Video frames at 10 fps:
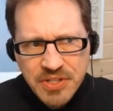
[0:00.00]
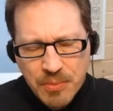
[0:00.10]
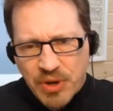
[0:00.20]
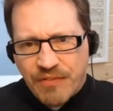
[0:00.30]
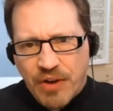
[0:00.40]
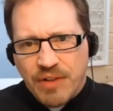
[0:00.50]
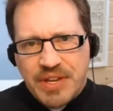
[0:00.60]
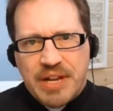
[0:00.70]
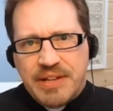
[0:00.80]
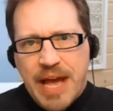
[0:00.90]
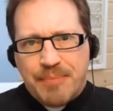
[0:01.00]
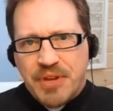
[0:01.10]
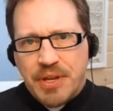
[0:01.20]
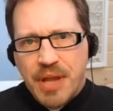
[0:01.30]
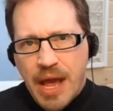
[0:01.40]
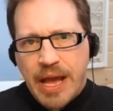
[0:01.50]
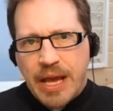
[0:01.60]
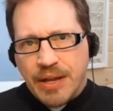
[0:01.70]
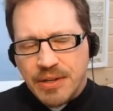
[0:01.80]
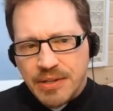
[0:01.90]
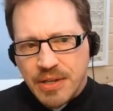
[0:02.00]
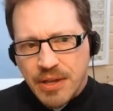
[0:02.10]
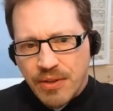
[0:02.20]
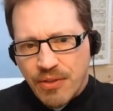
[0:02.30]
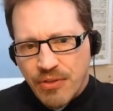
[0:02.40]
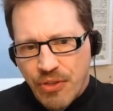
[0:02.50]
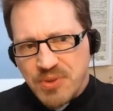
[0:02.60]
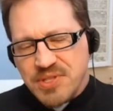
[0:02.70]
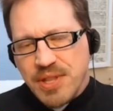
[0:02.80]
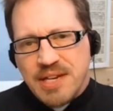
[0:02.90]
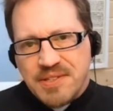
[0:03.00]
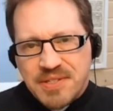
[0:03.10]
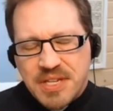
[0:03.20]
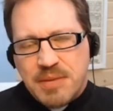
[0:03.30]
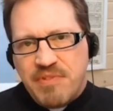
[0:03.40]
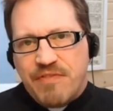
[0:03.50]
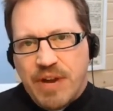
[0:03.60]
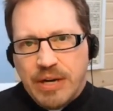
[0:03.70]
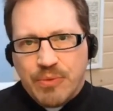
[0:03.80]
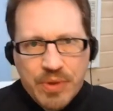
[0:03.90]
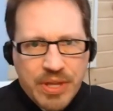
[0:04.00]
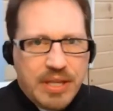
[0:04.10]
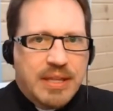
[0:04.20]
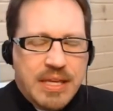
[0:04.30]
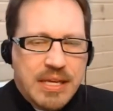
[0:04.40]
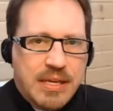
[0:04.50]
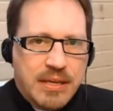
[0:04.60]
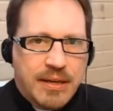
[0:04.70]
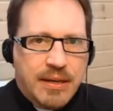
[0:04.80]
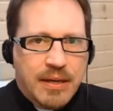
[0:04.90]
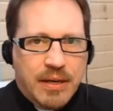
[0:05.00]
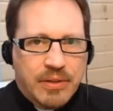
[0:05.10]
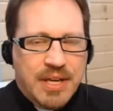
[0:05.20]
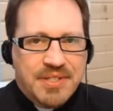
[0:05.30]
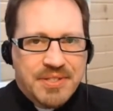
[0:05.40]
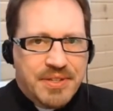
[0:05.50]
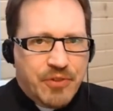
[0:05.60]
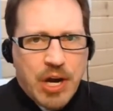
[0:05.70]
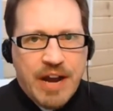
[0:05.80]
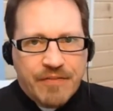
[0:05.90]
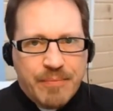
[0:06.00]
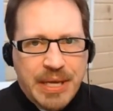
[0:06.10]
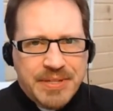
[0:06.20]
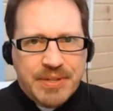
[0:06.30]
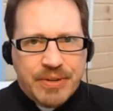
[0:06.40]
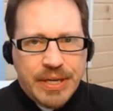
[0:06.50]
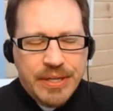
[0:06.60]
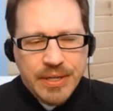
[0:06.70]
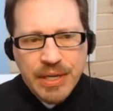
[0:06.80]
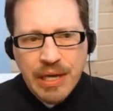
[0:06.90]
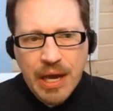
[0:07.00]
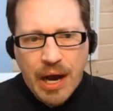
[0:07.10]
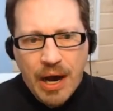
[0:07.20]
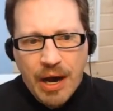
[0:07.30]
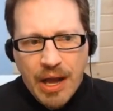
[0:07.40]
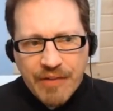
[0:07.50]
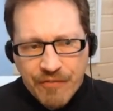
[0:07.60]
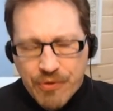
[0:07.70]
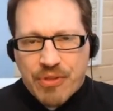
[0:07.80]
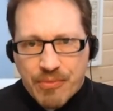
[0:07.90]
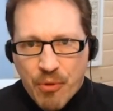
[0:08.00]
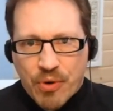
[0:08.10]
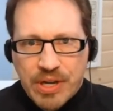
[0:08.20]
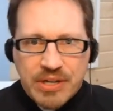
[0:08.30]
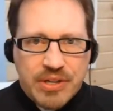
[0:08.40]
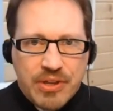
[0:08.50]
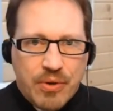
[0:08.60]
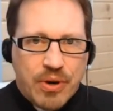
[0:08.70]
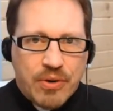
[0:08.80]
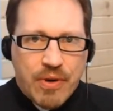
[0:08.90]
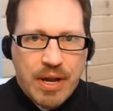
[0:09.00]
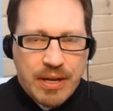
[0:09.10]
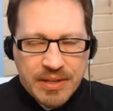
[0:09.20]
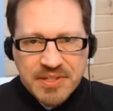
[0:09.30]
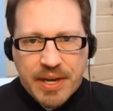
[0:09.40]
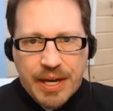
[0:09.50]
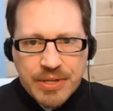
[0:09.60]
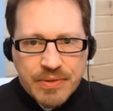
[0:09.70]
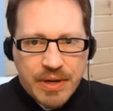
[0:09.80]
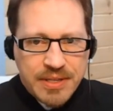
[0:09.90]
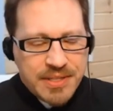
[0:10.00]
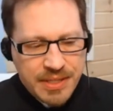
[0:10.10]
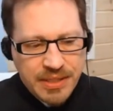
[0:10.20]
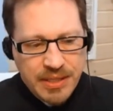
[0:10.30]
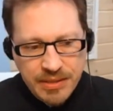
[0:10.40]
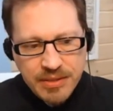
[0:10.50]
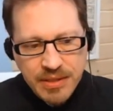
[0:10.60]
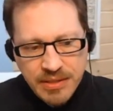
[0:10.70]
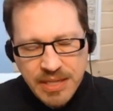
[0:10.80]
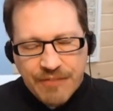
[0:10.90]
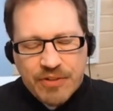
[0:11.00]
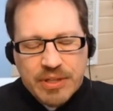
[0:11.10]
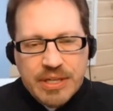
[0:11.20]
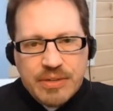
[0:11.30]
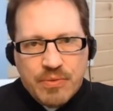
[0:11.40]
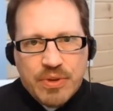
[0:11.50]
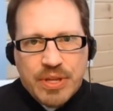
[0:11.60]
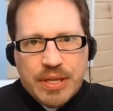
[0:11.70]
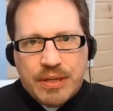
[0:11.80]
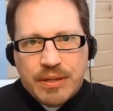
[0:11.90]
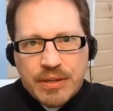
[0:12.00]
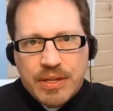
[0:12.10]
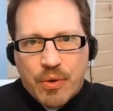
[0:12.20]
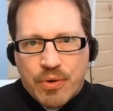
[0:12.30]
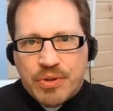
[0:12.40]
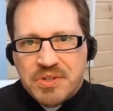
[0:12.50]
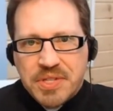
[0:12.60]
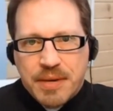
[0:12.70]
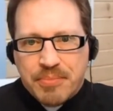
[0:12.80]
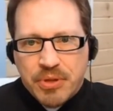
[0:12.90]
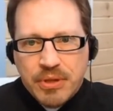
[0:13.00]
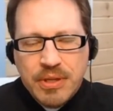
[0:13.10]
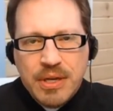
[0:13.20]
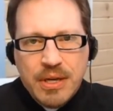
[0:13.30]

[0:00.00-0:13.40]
somewhat evolved and adapted, and those lessons can be found within the lessons of craft masonry, furthermore into the York Rite and Scottish Rites, and then definitely within the Order of the Temple,